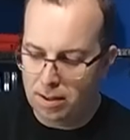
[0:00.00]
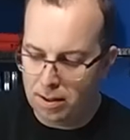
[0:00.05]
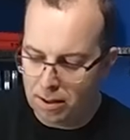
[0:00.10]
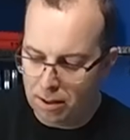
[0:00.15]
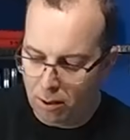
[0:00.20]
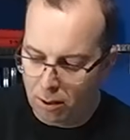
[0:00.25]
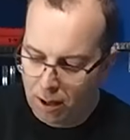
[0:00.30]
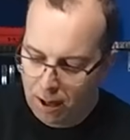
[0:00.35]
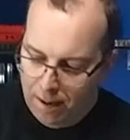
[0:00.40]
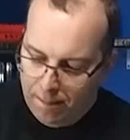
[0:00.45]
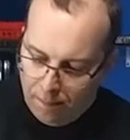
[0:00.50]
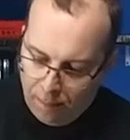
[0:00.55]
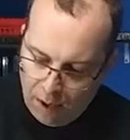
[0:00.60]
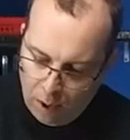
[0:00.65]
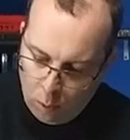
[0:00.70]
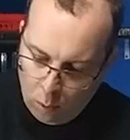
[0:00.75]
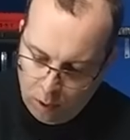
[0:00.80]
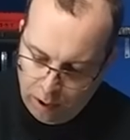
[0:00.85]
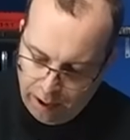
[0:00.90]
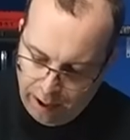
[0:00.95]
So I
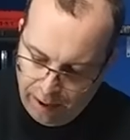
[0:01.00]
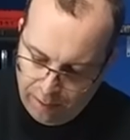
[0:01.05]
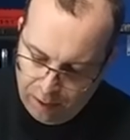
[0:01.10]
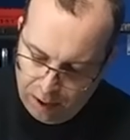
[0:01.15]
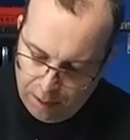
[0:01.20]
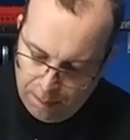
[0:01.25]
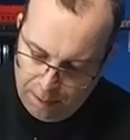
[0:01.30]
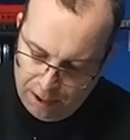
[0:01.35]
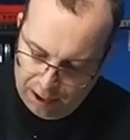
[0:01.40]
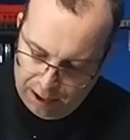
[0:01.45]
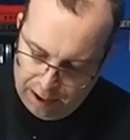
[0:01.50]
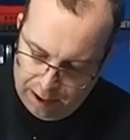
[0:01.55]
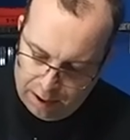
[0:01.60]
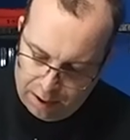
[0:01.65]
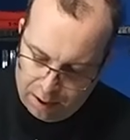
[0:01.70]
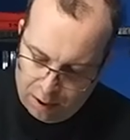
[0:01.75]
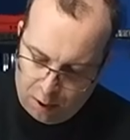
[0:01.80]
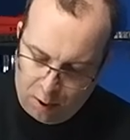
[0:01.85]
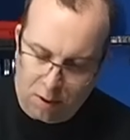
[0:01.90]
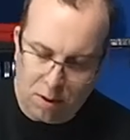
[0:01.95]
wanted to have the ability to
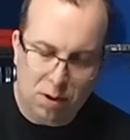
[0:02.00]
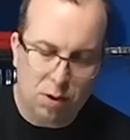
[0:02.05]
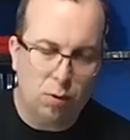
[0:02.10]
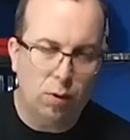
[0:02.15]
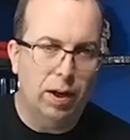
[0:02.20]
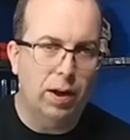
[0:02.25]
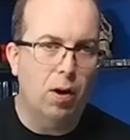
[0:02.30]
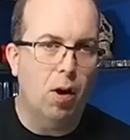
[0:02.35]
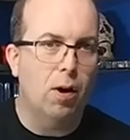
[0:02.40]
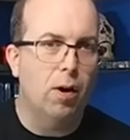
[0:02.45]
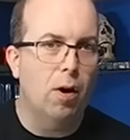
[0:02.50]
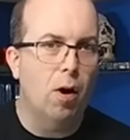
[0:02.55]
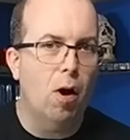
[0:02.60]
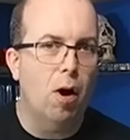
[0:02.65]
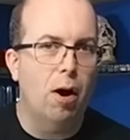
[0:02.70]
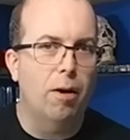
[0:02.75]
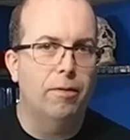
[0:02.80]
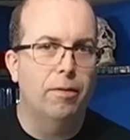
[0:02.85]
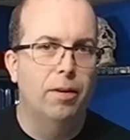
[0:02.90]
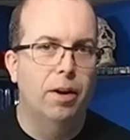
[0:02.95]
turn the screen on and
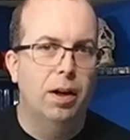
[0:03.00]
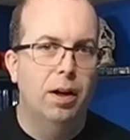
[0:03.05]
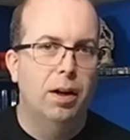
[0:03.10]
off.